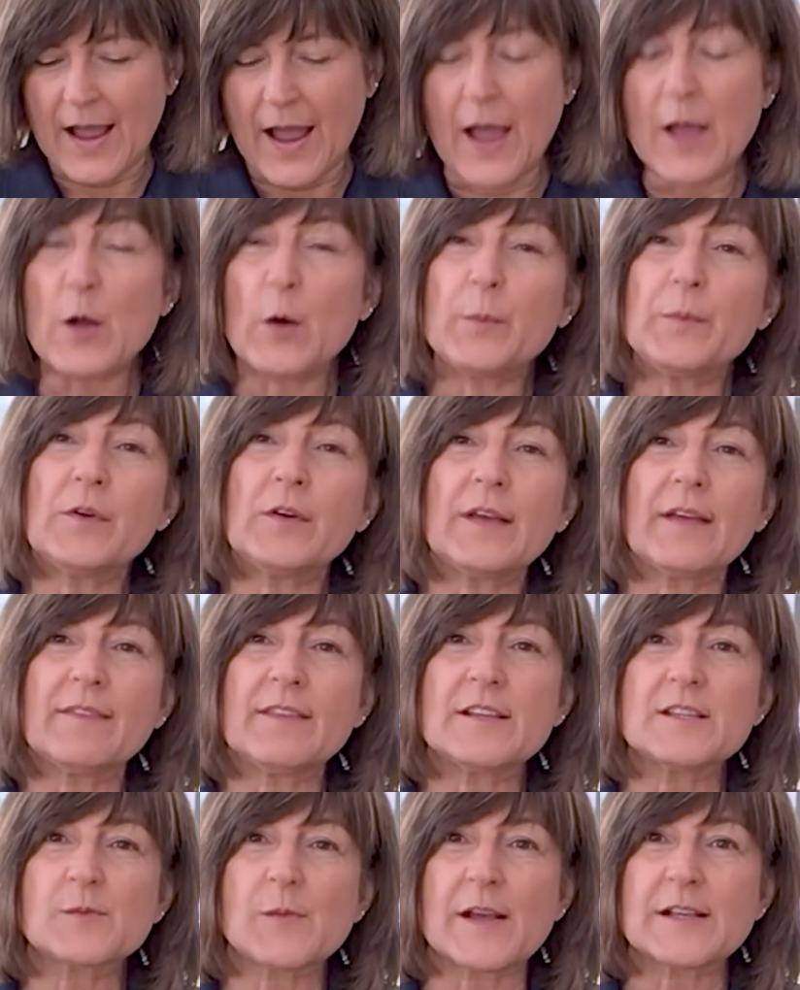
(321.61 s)
I hope you'll give
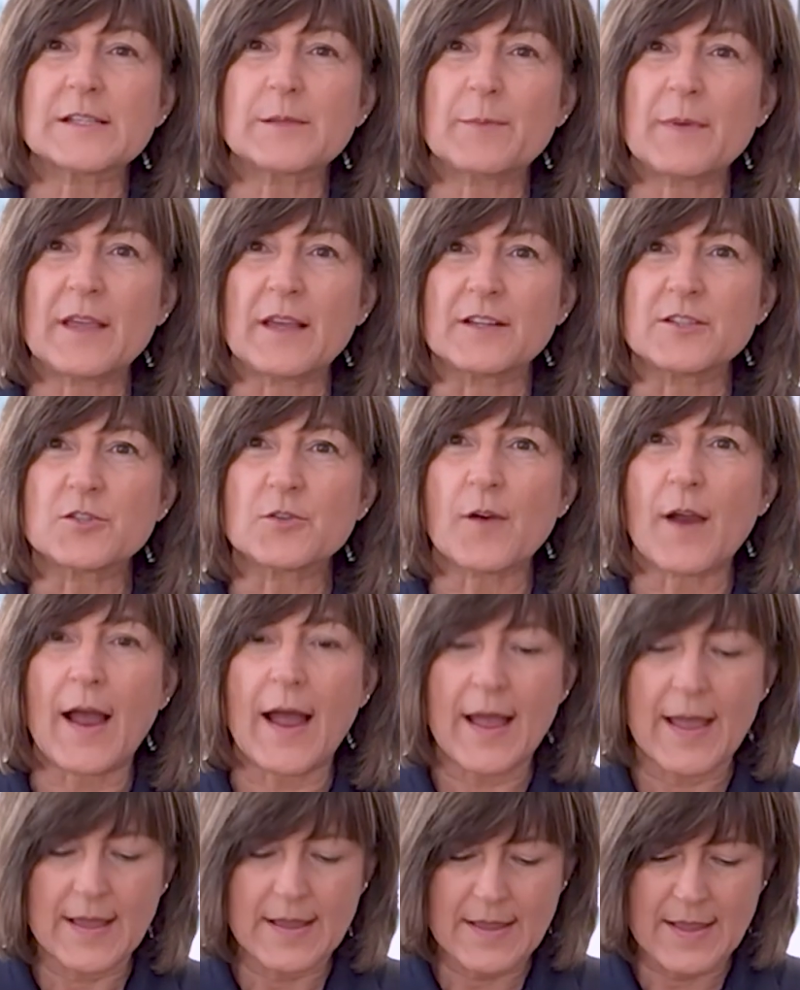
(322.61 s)
this recipe a
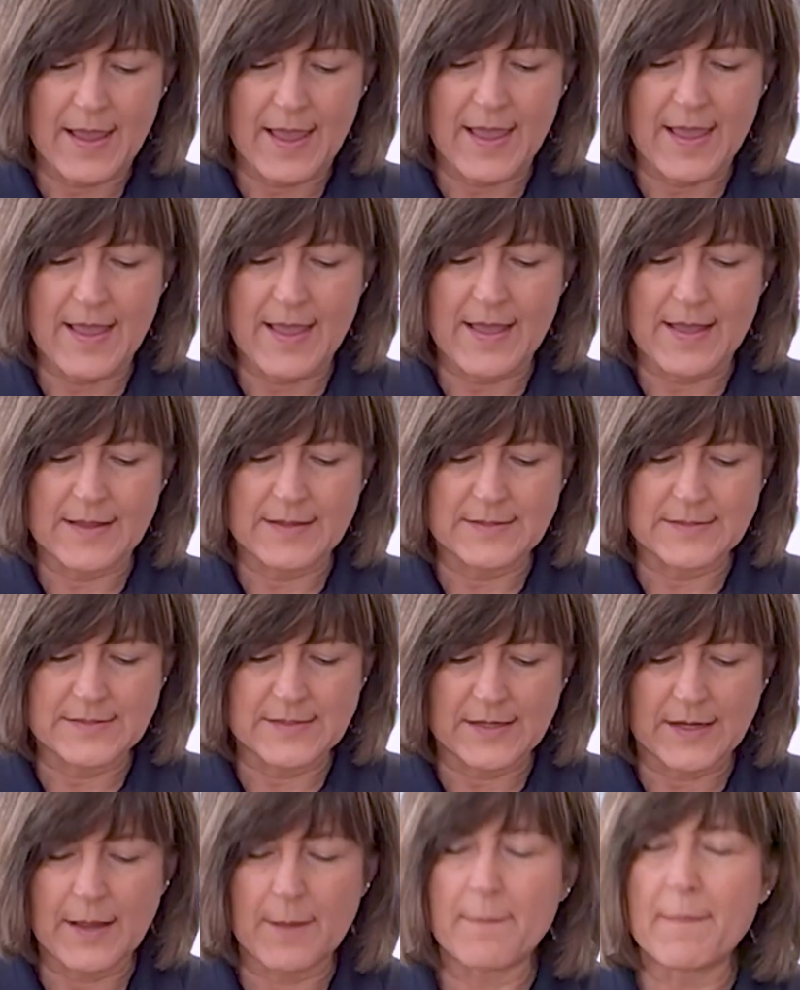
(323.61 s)
try
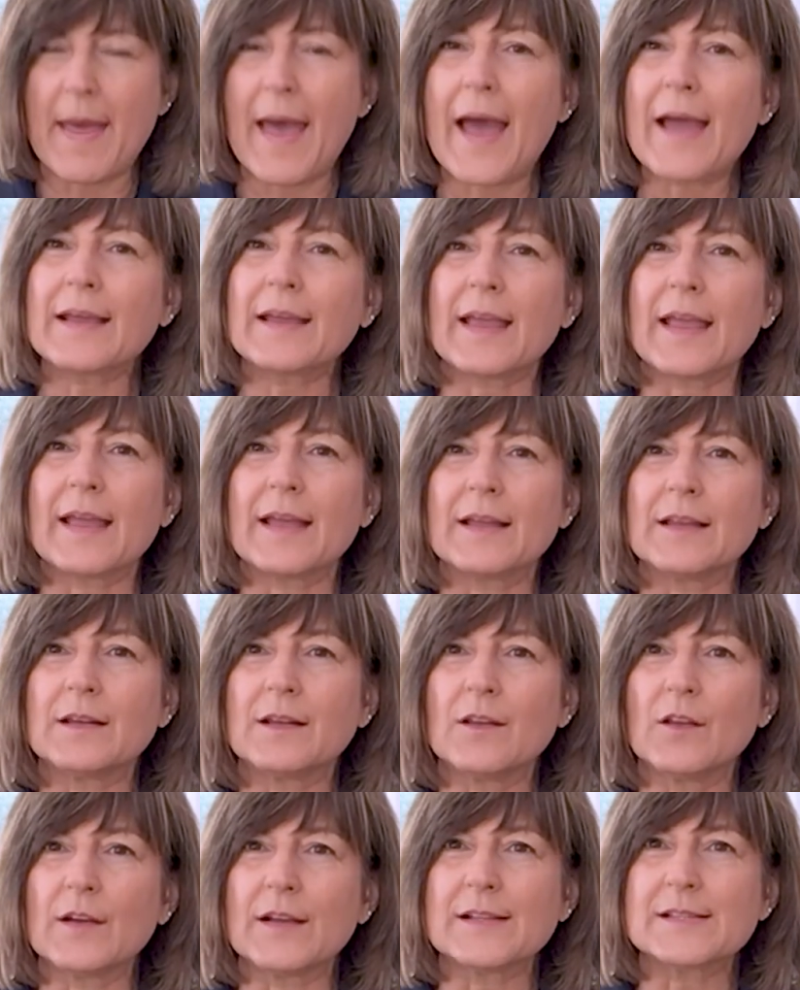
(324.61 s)
and come back
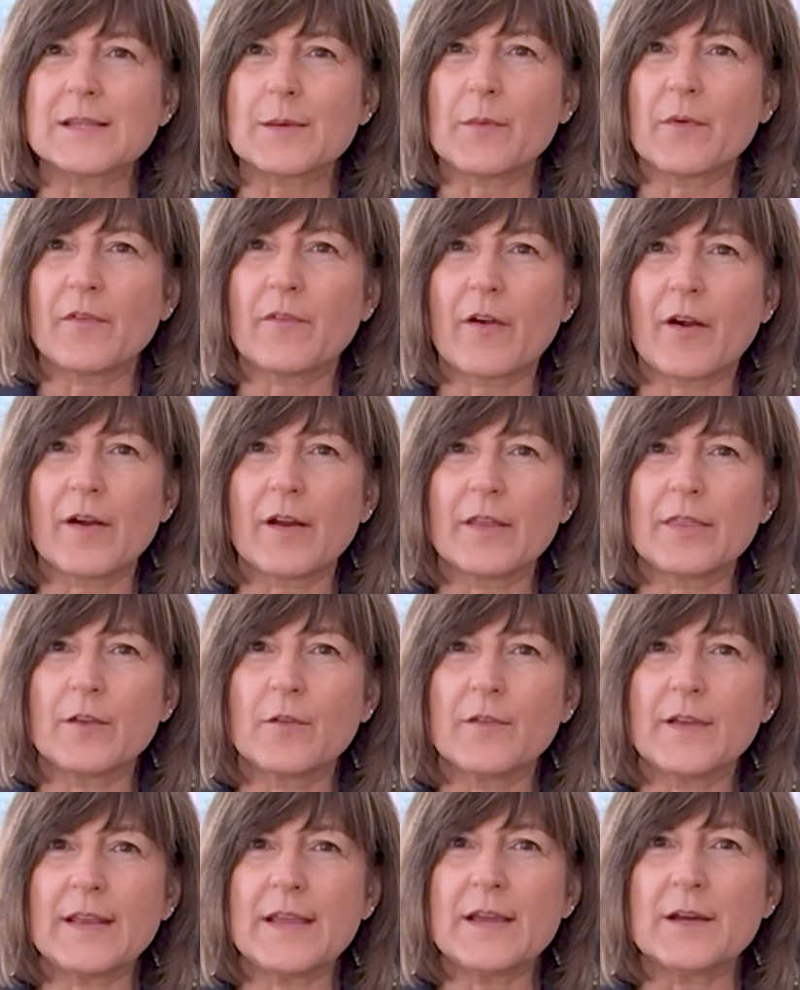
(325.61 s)
and look at some of our
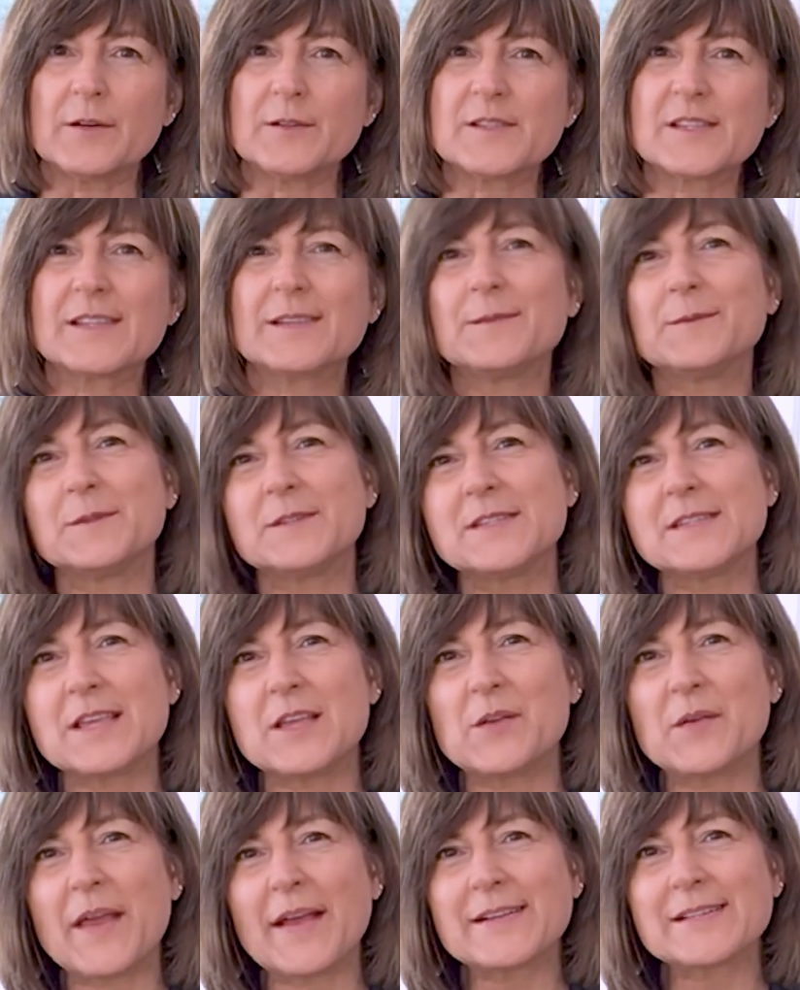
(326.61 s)
other videos. We'll
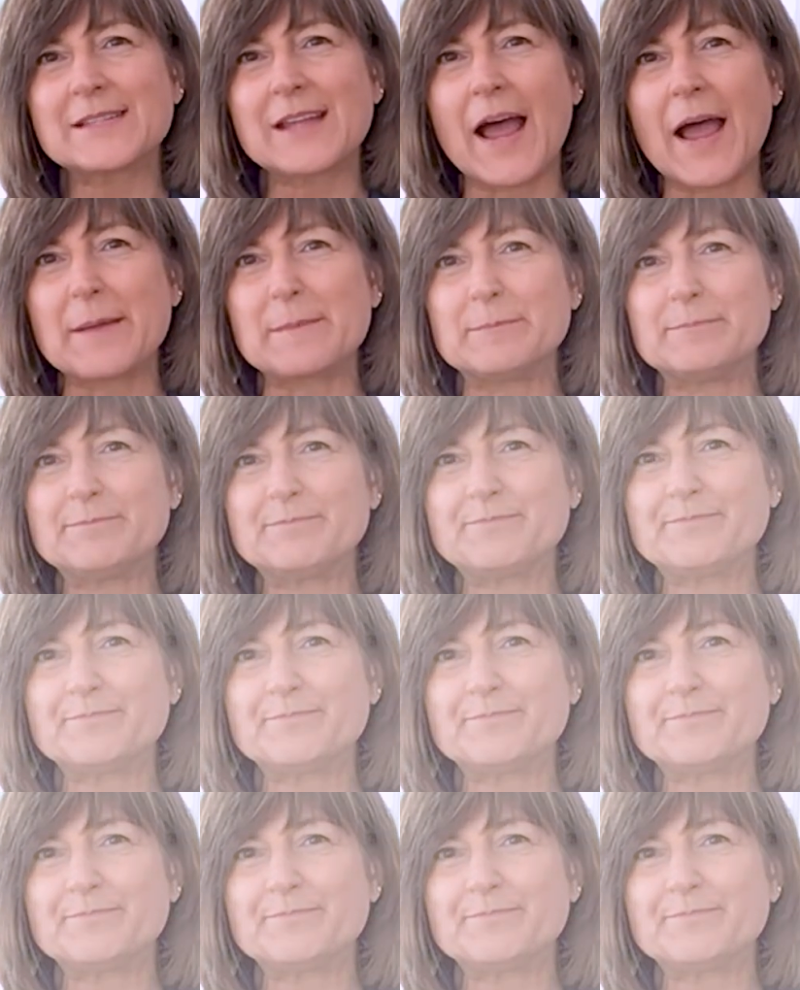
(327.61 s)
see you next time.